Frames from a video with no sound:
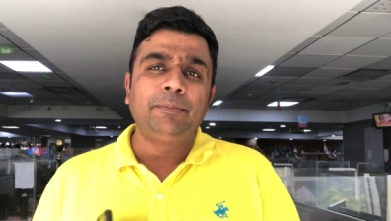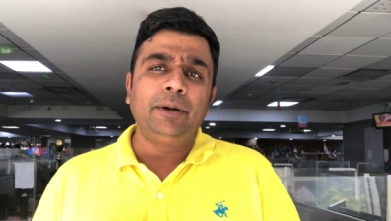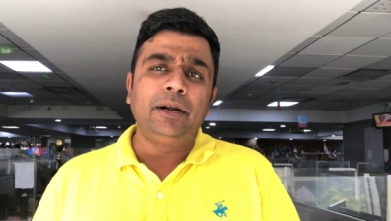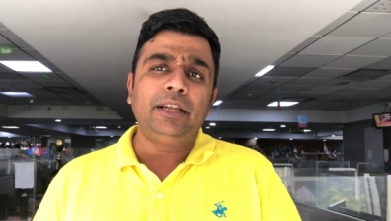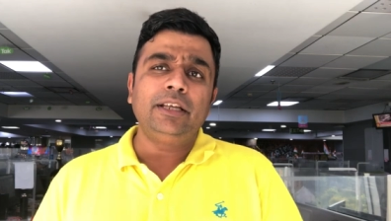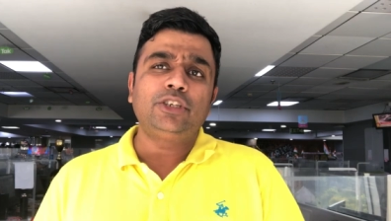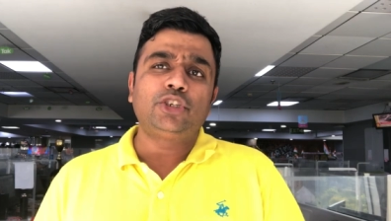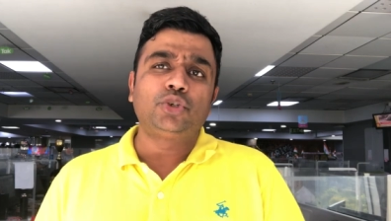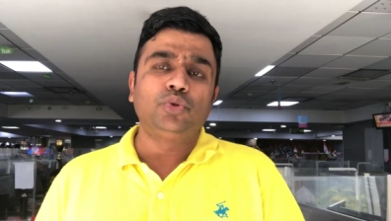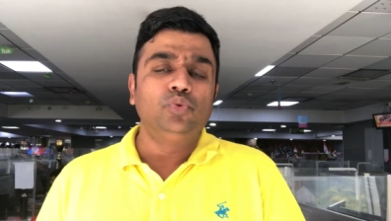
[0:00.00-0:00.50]

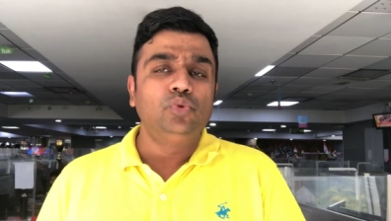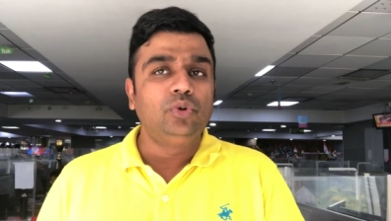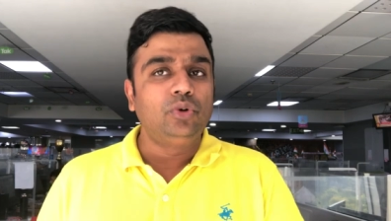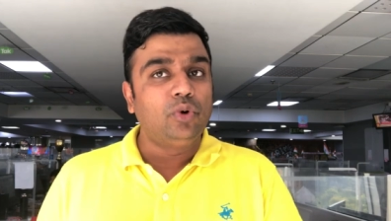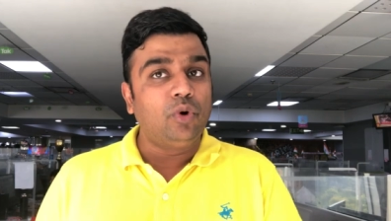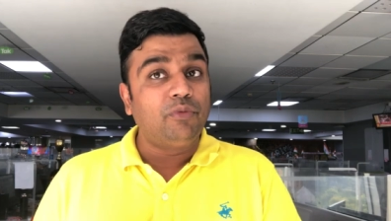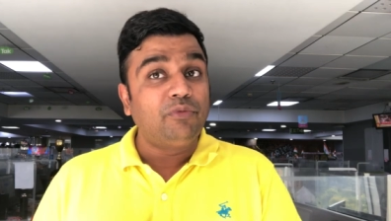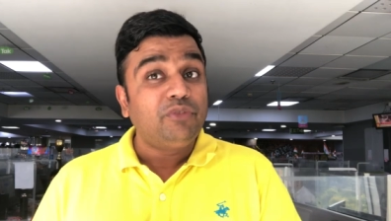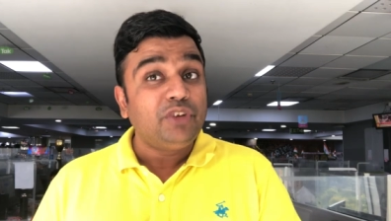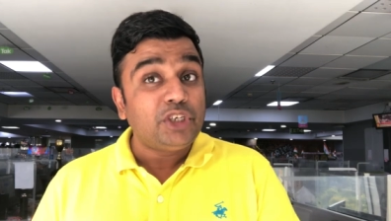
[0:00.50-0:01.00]
pretty soon
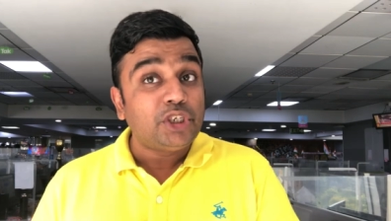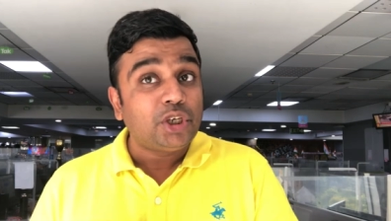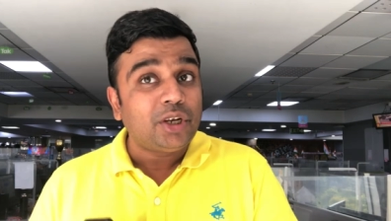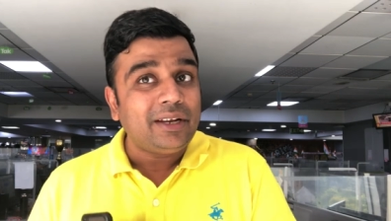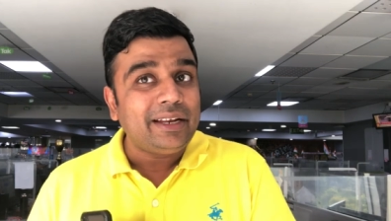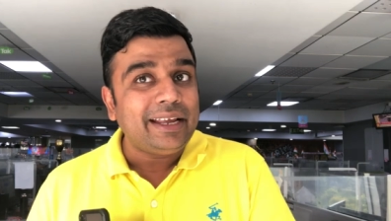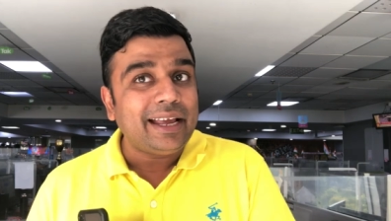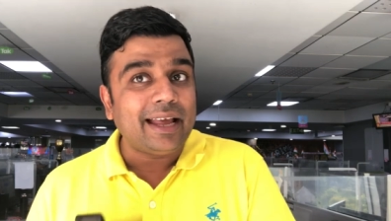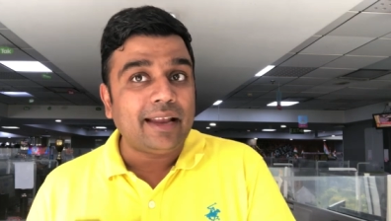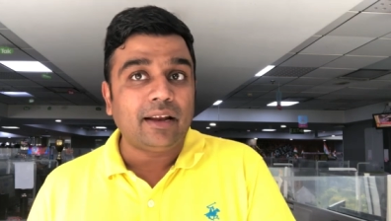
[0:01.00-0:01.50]

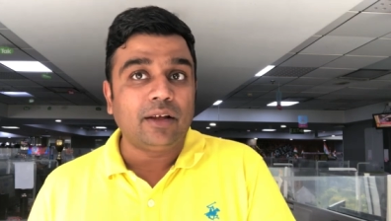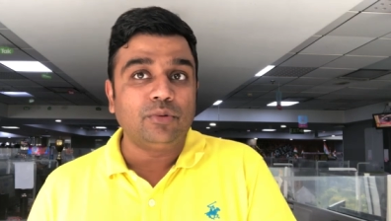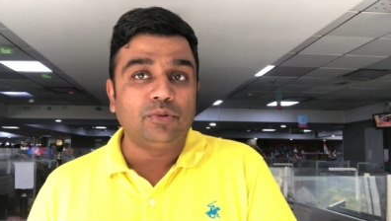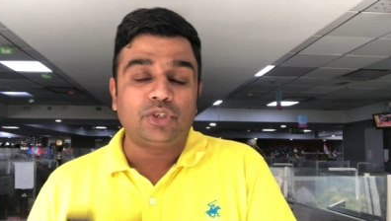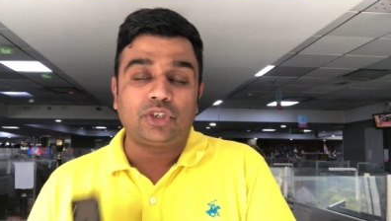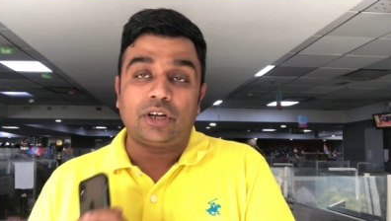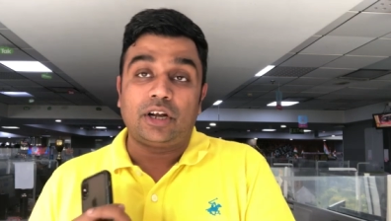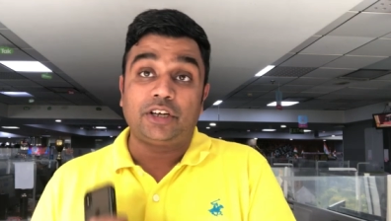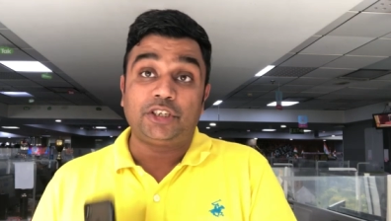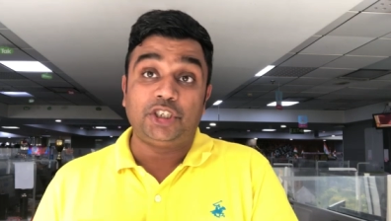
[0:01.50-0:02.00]
officially
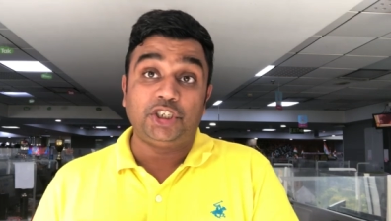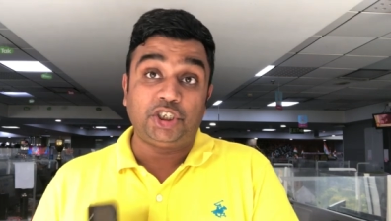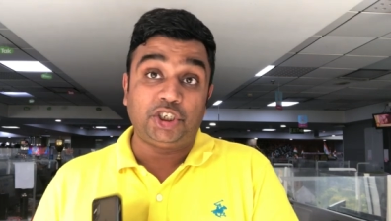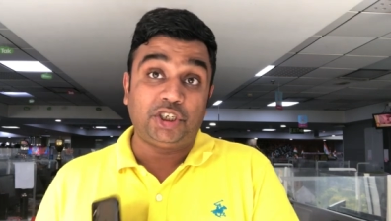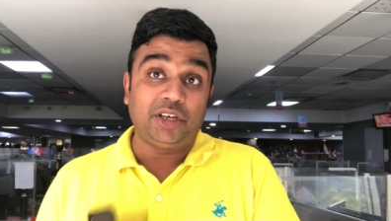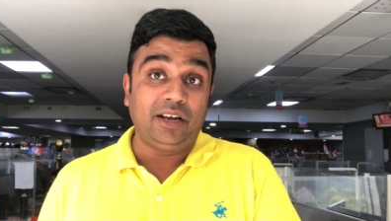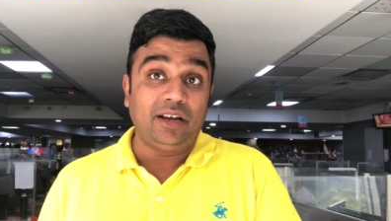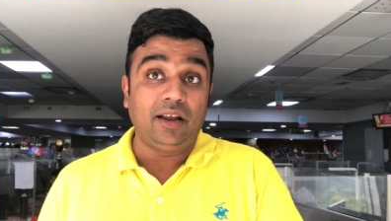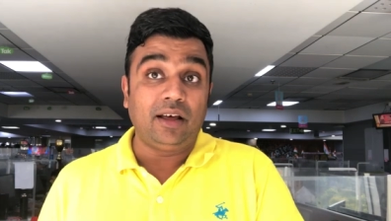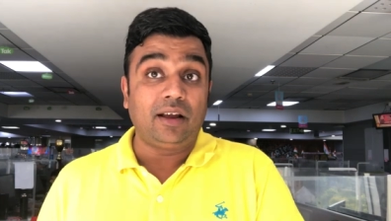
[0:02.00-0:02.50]
announced Ashish
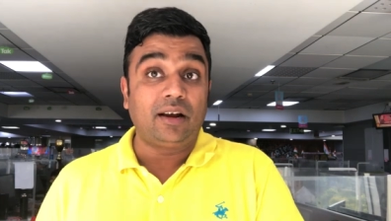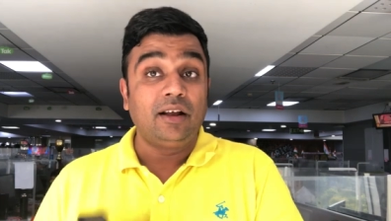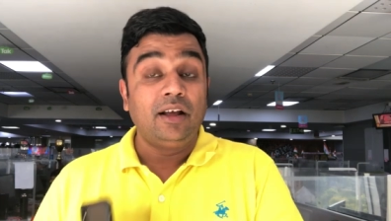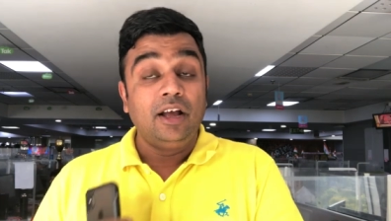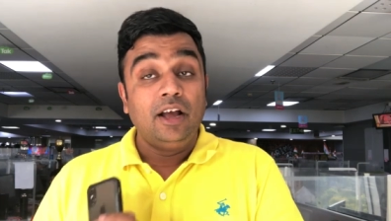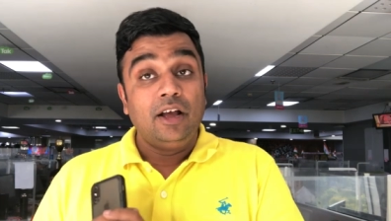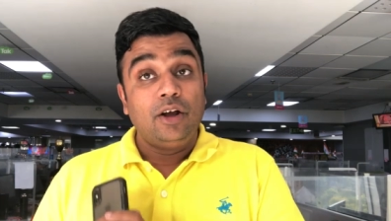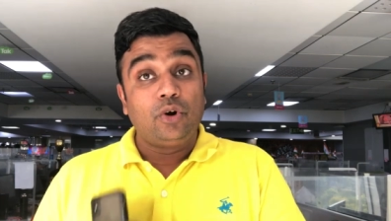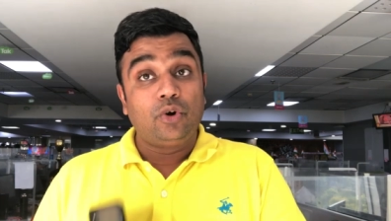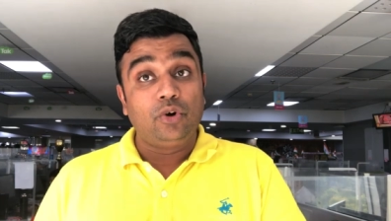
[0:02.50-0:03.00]
Shelar
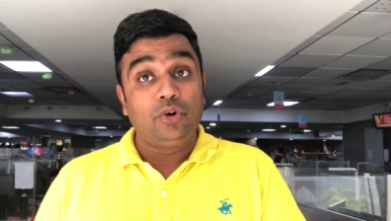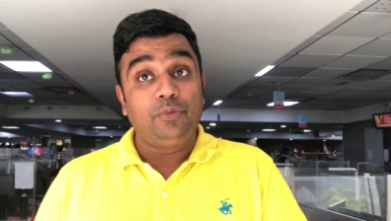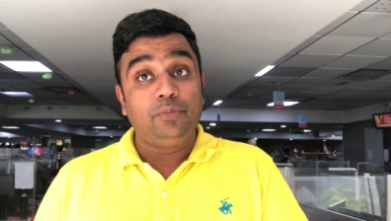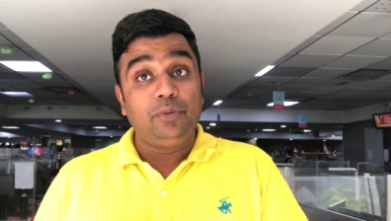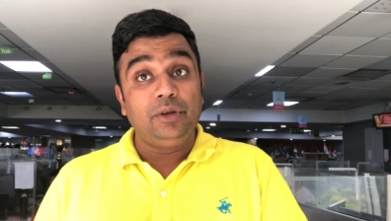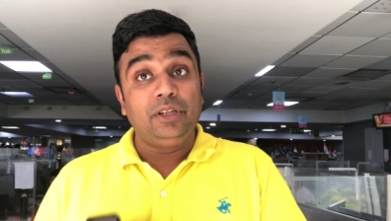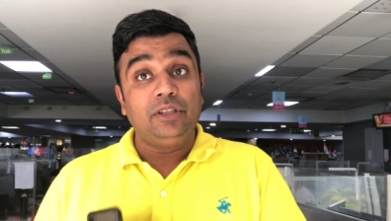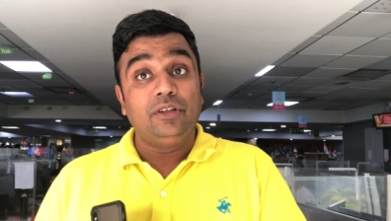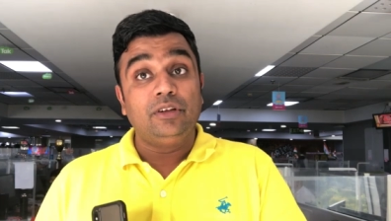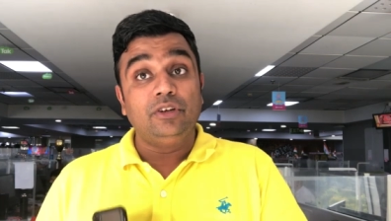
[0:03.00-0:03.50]
could
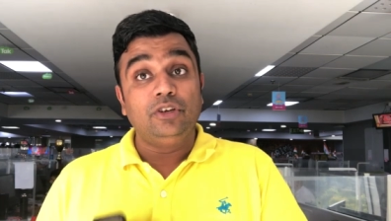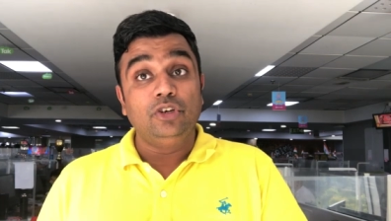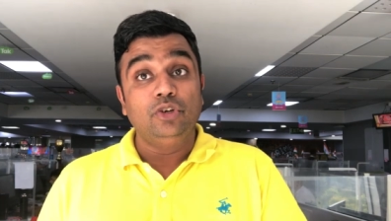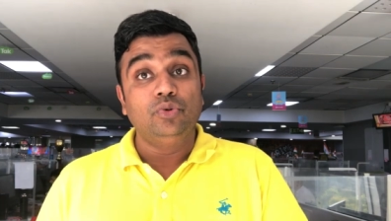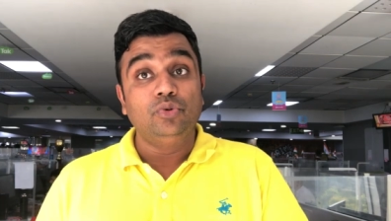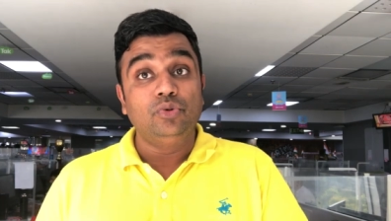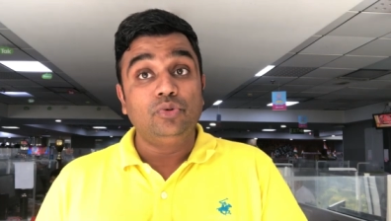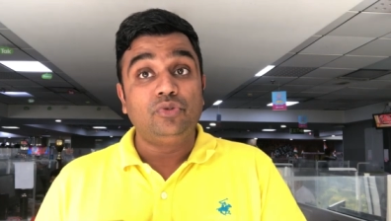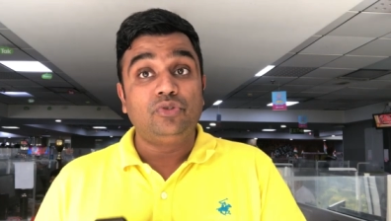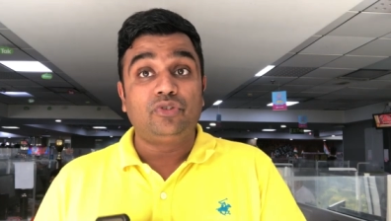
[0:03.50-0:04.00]
be the
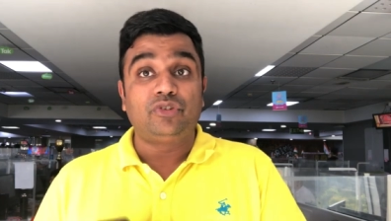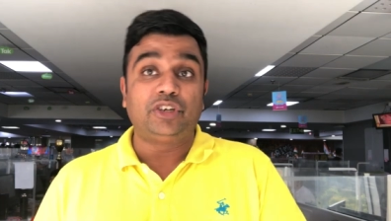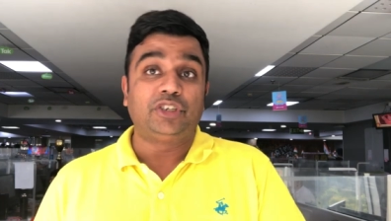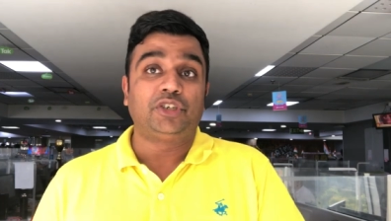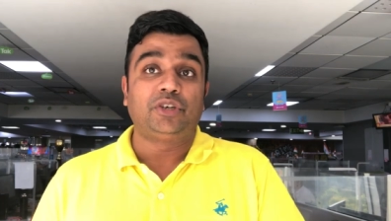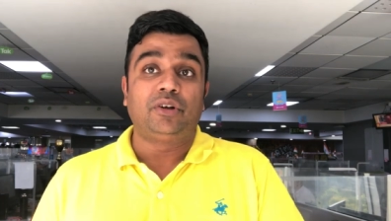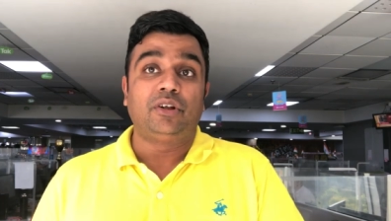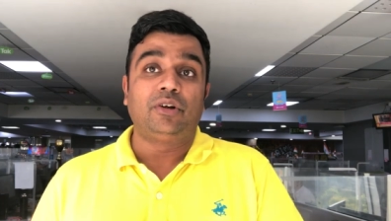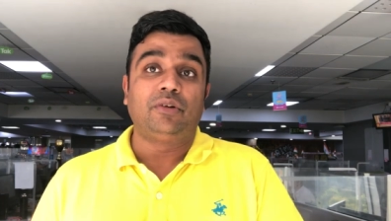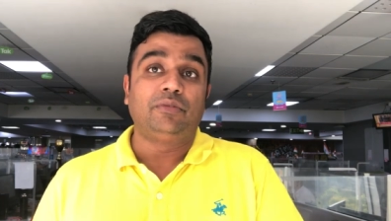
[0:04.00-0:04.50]
new
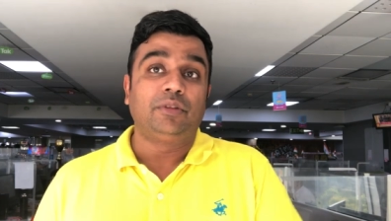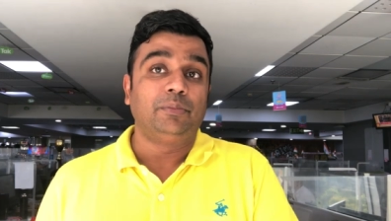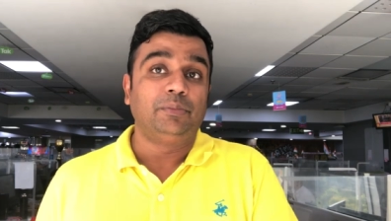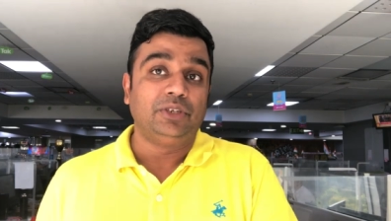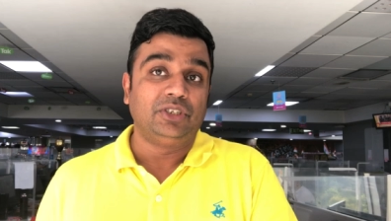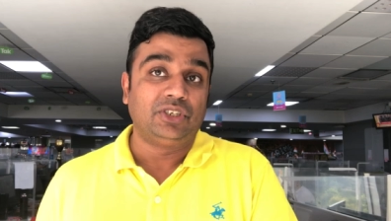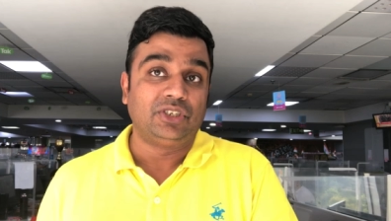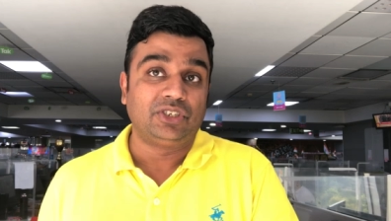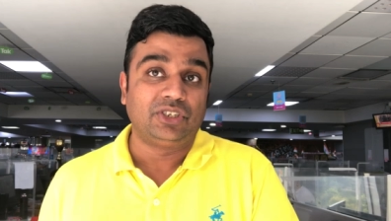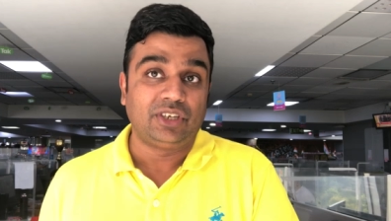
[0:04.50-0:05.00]
treasurer of the
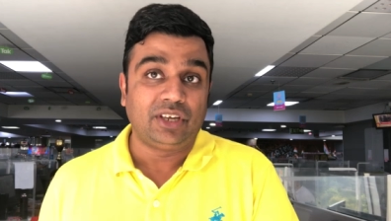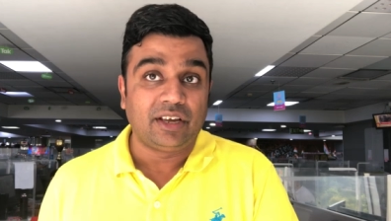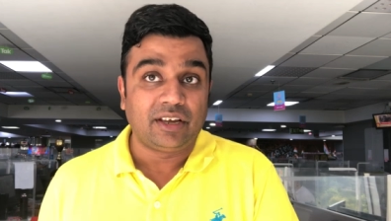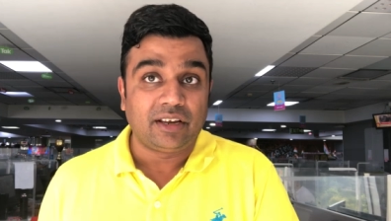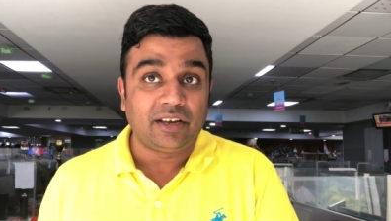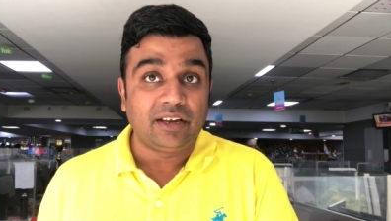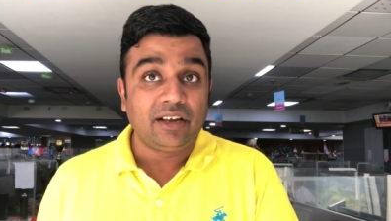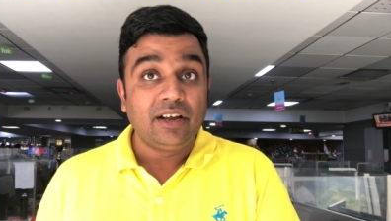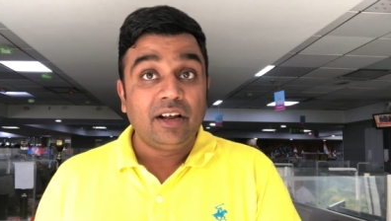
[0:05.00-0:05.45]
BCCI.